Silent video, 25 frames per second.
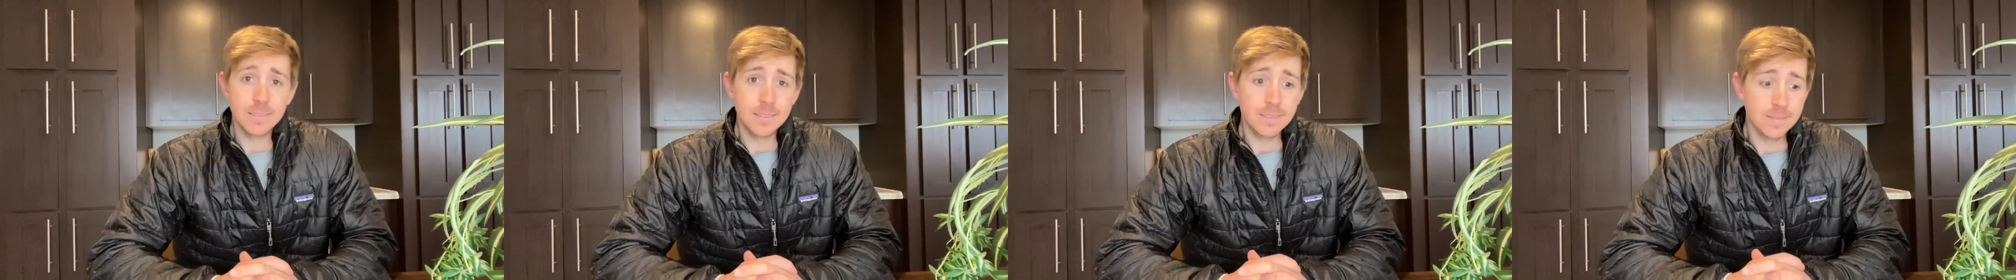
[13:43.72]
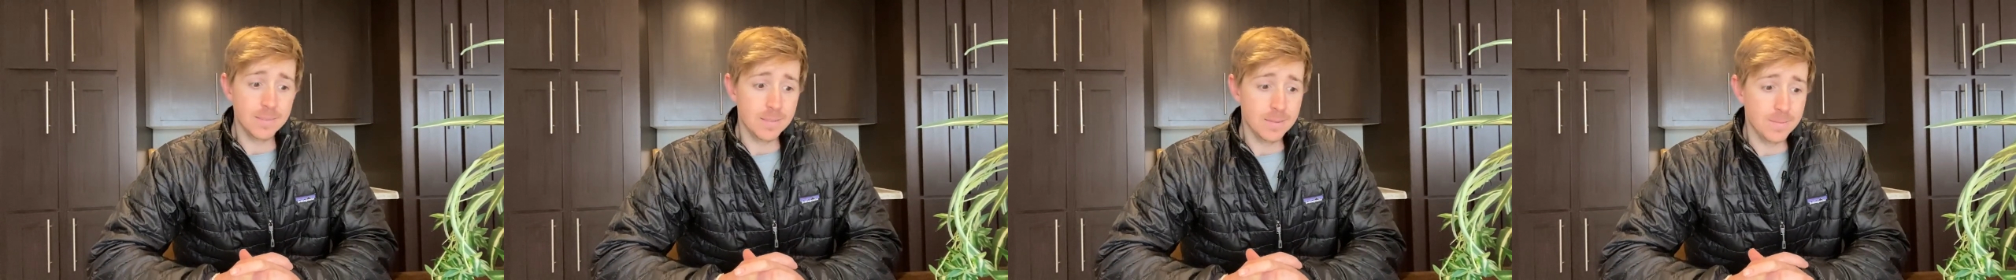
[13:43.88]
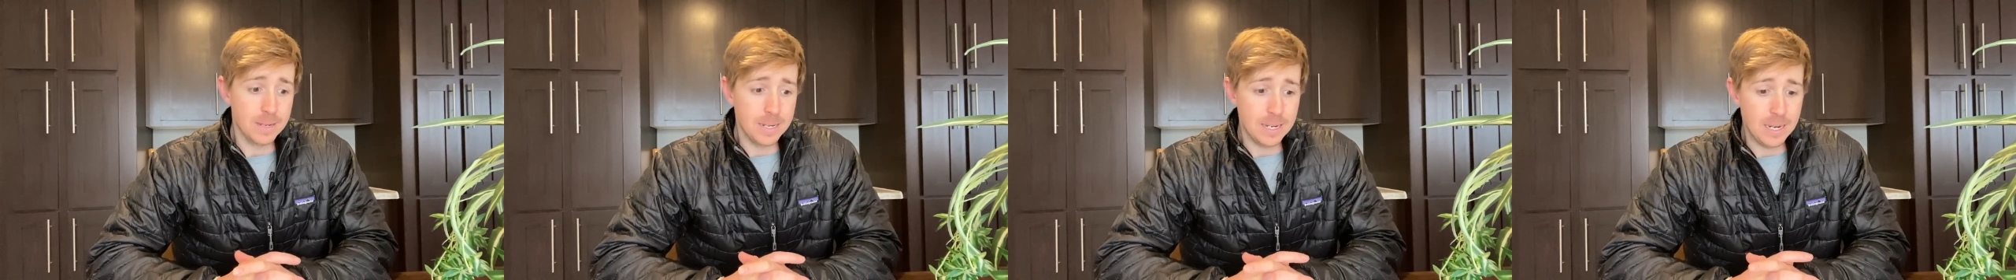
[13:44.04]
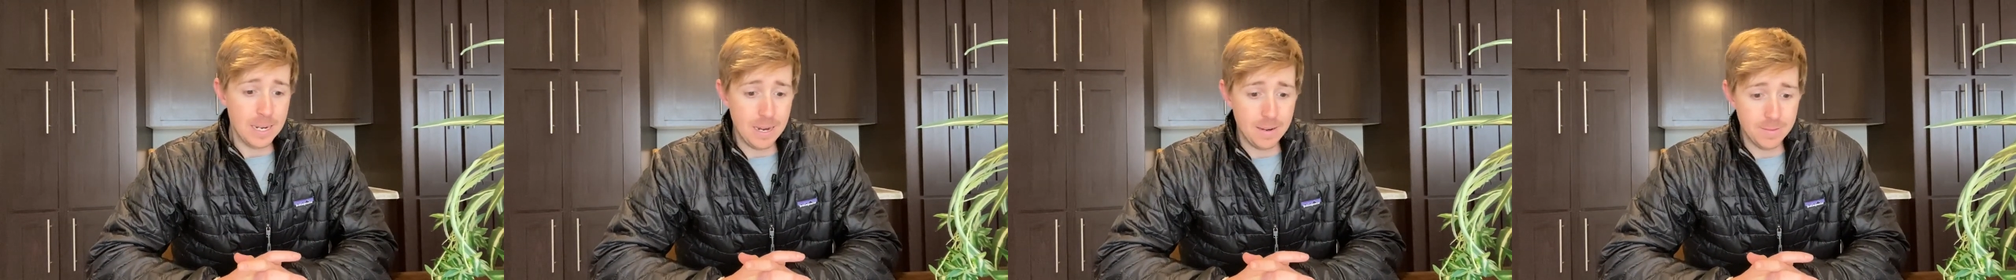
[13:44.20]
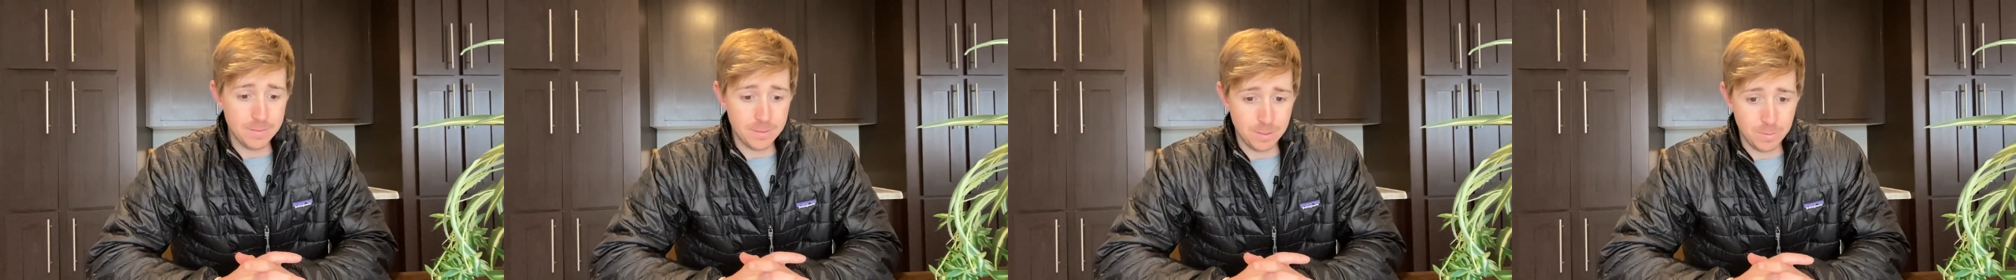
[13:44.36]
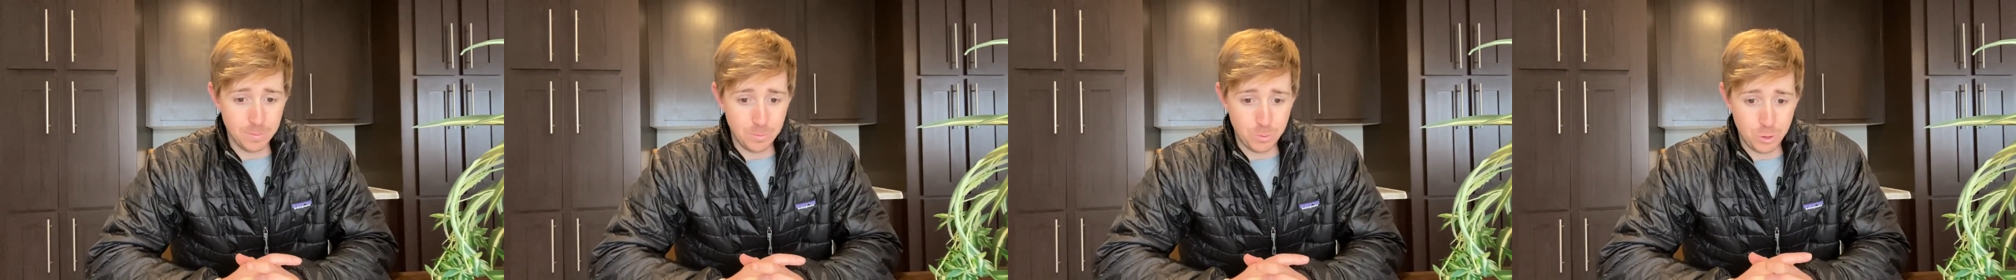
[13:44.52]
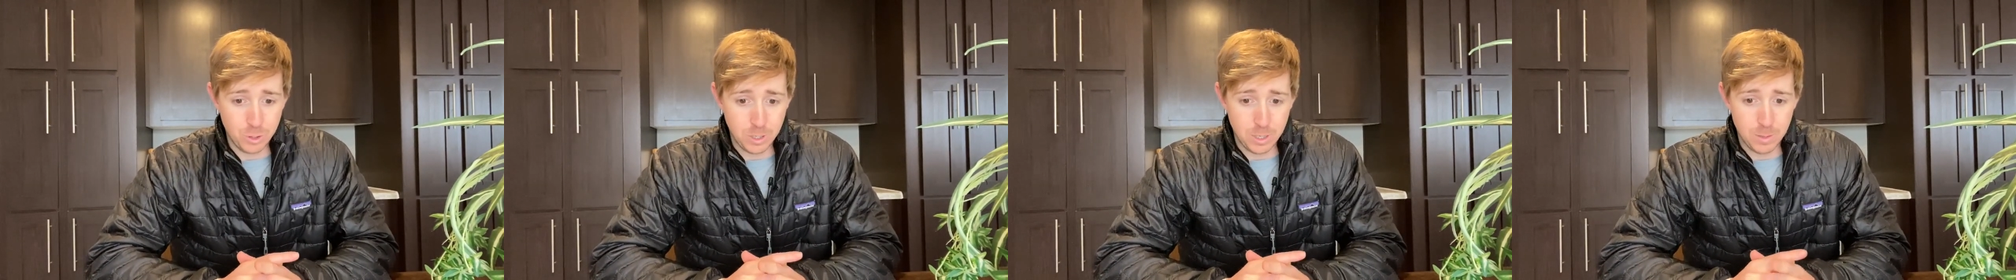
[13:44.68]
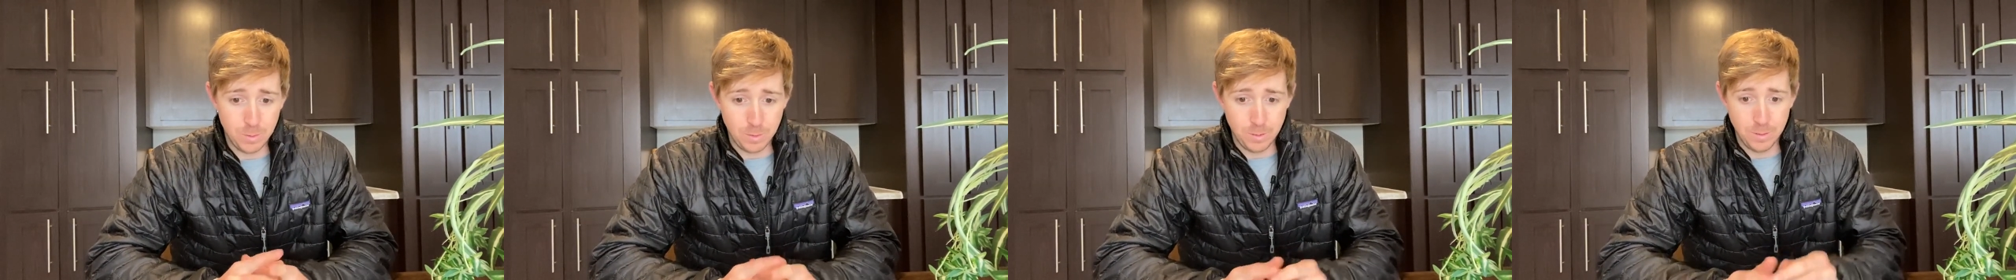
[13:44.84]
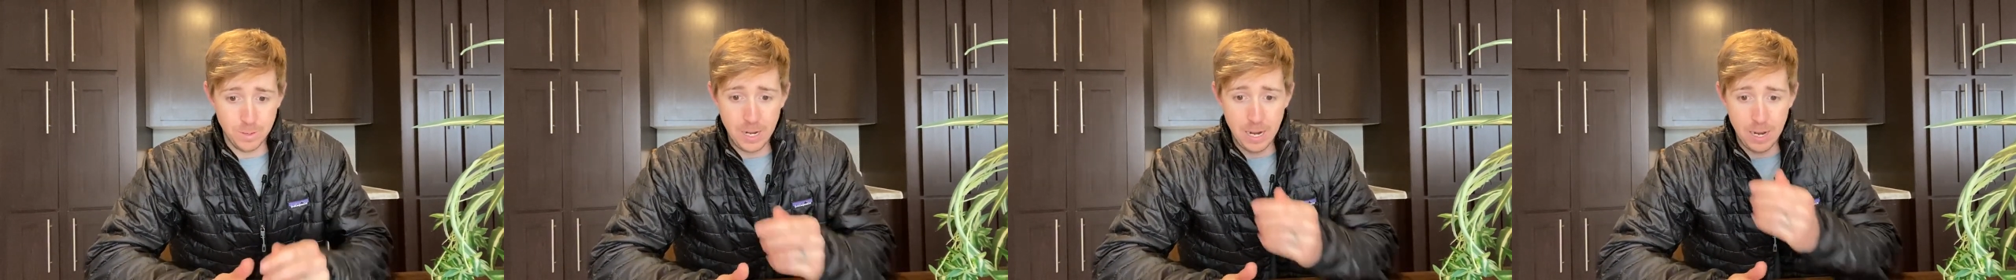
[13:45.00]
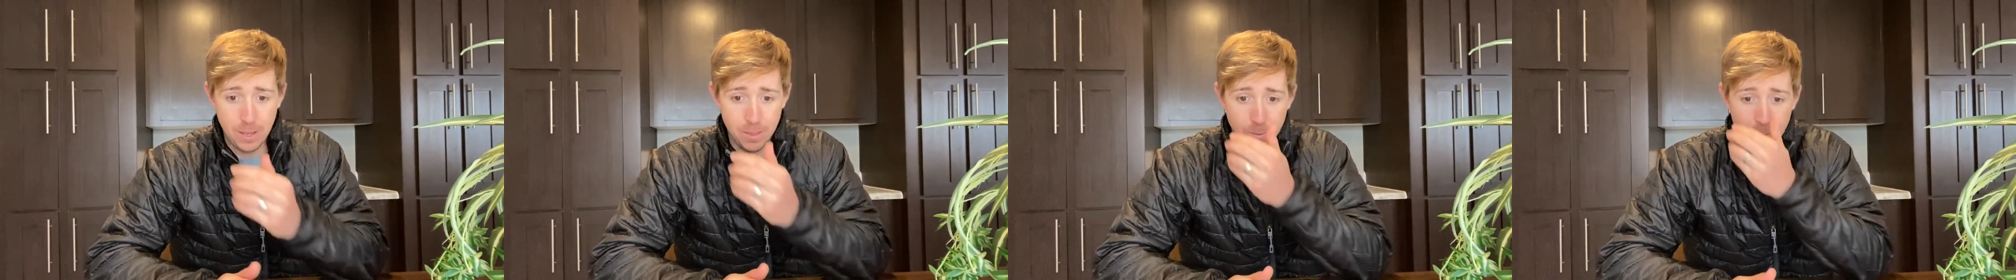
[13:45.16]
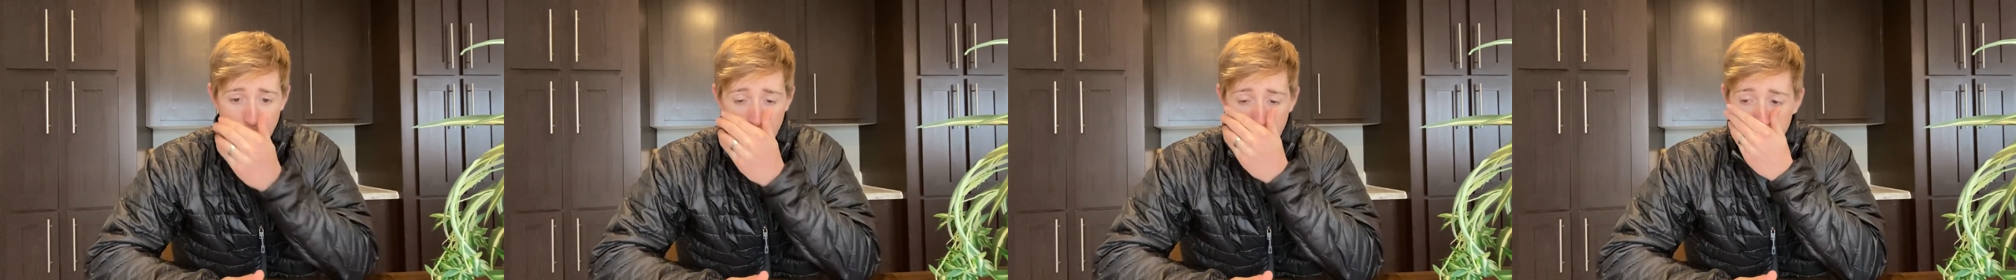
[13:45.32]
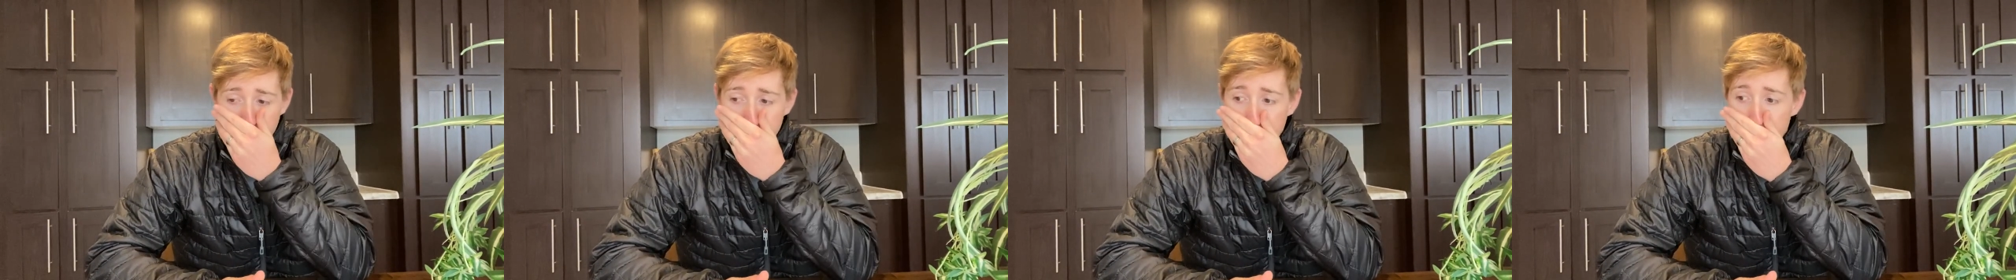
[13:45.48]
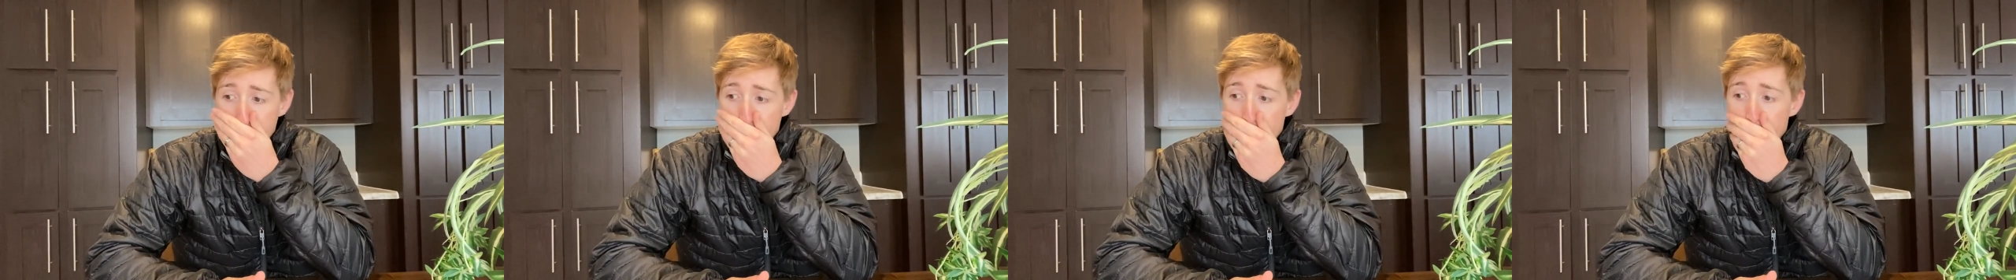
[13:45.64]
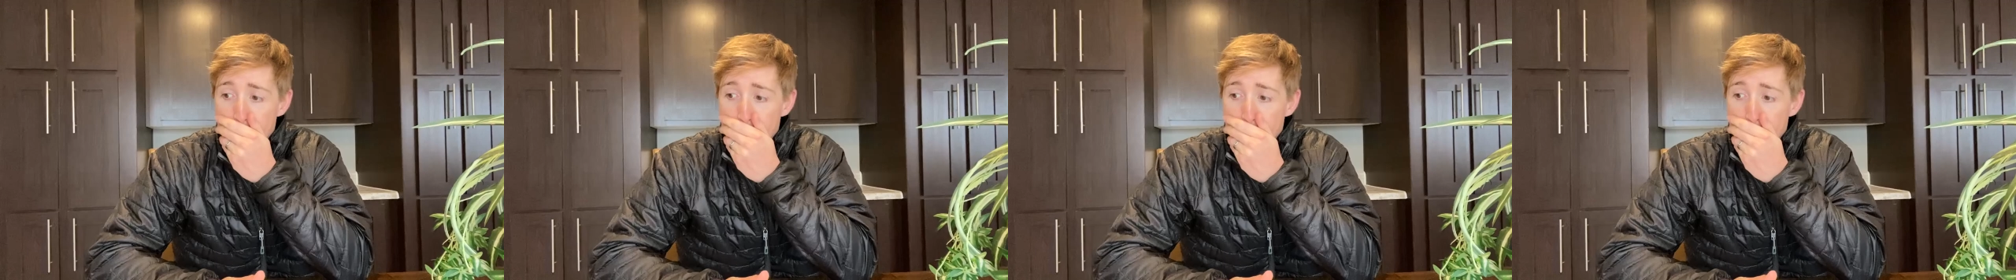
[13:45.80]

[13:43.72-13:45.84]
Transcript: we may have some trouble down the road.